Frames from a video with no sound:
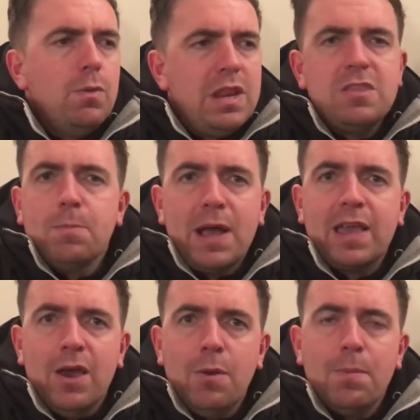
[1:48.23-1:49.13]
we need to
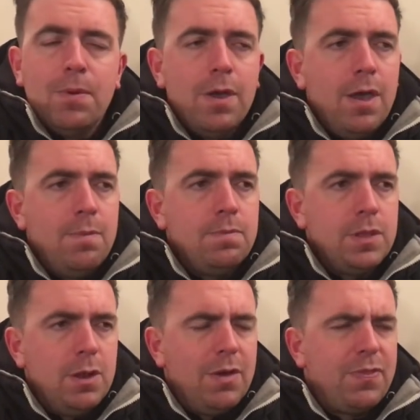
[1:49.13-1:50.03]
back it up.
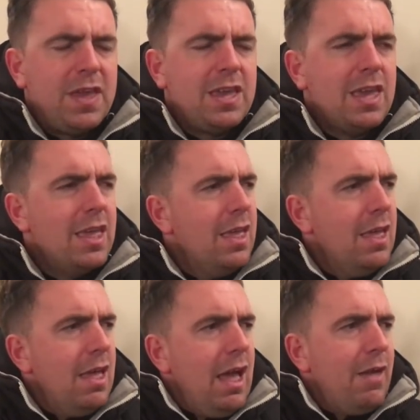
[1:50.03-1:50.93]

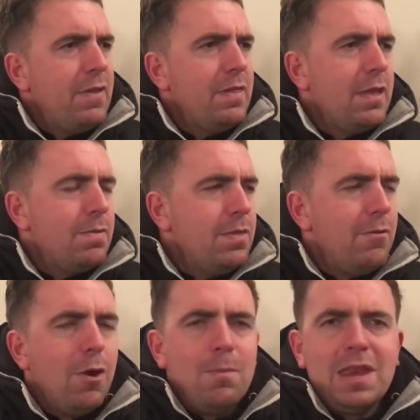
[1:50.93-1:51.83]
I think
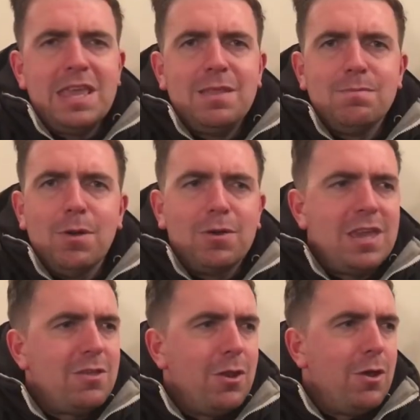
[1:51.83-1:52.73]
there aren't many
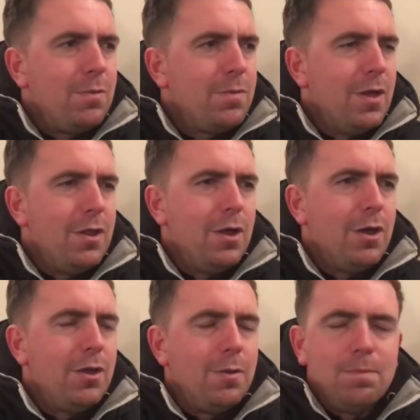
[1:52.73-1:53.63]
monkeys on
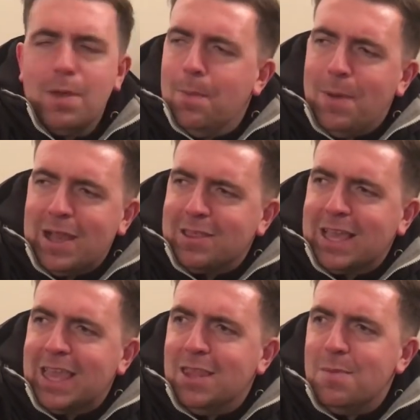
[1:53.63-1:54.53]
our backs
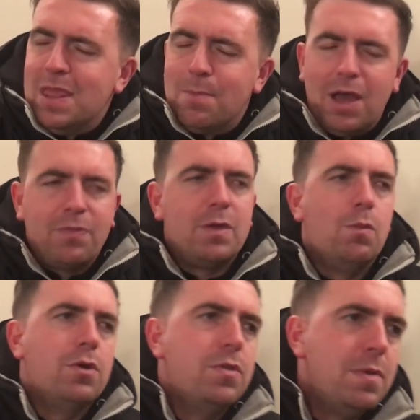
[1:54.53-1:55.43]
like at the minute, but I
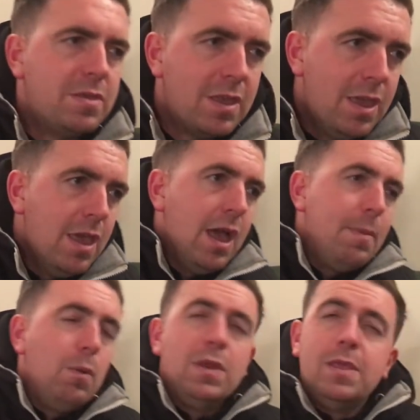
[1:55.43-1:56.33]
think one of them is
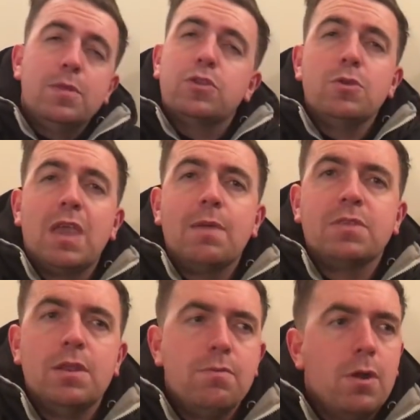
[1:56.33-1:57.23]
about winning the 2
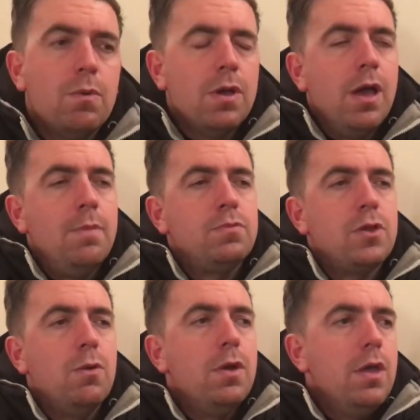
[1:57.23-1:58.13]
games in a row.
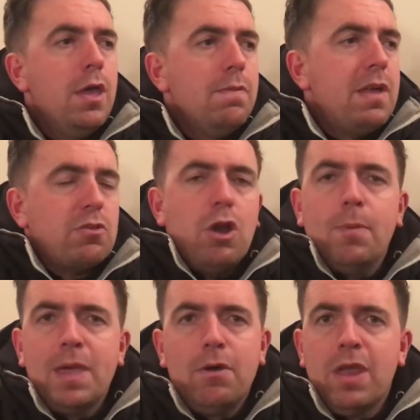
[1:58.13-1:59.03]
So that's got
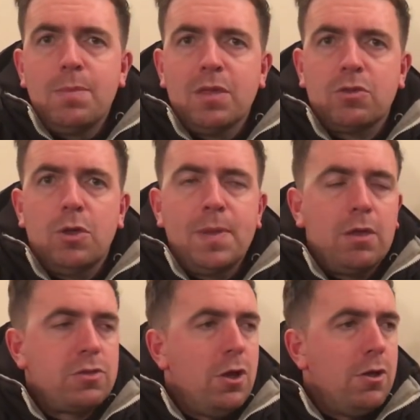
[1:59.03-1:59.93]
to be our aim, that's got to be
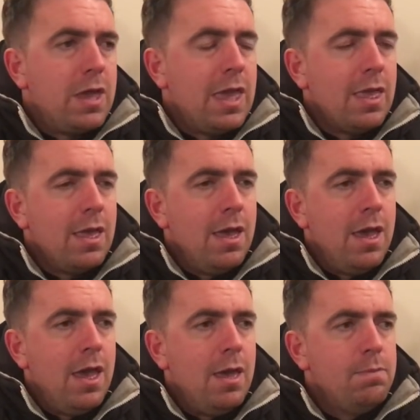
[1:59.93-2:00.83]
our target.
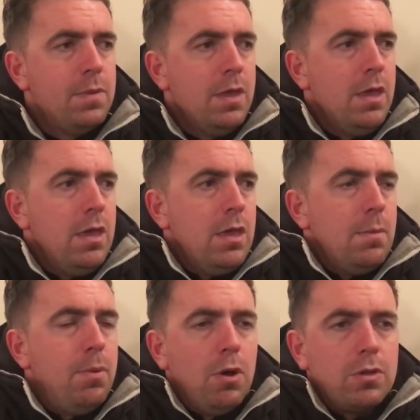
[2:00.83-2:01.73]

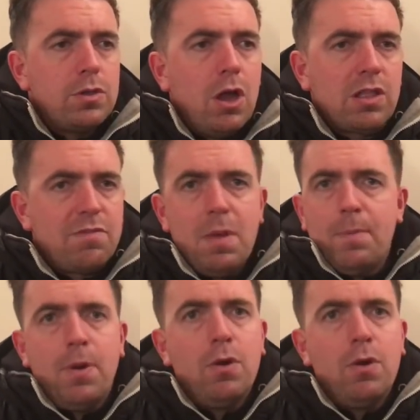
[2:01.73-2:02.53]
But Cardiff Met